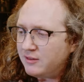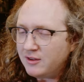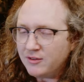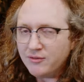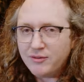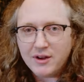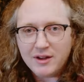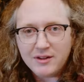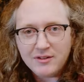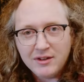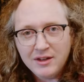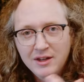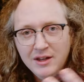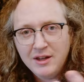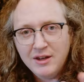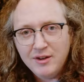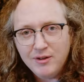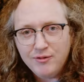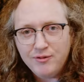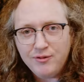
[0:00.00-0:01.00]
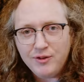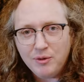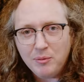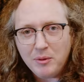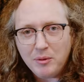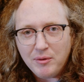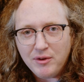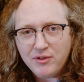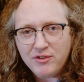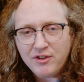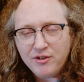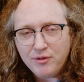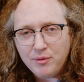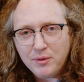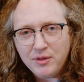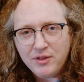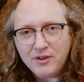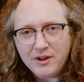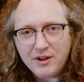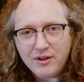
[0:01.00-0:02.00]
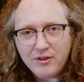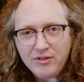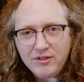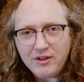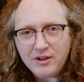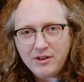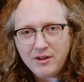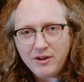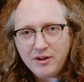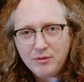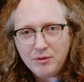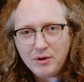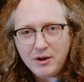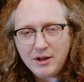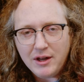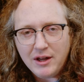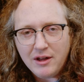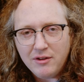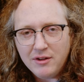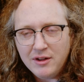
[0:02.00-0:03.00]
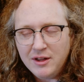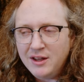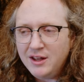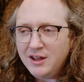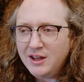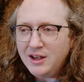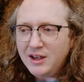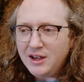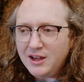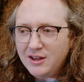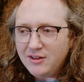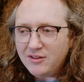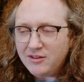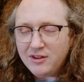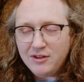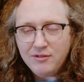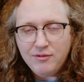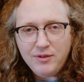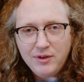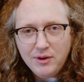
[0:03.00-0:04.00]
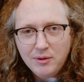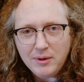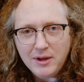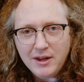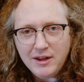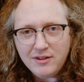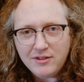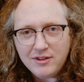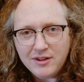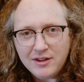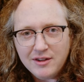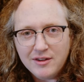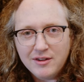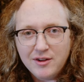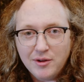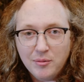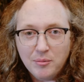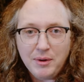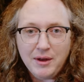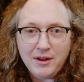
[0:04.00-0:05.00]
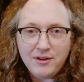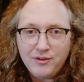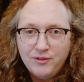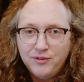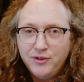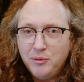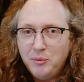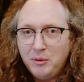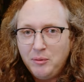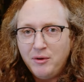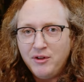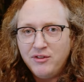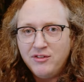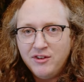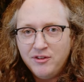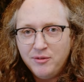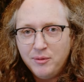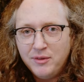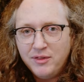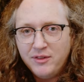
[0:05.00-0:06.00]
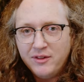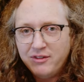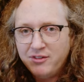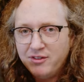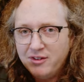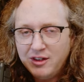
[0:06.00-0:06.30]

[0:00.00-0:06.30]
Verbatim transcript: In fact, filming myself with the Nikon Z nine right now is infuriating compared to filming myself with this.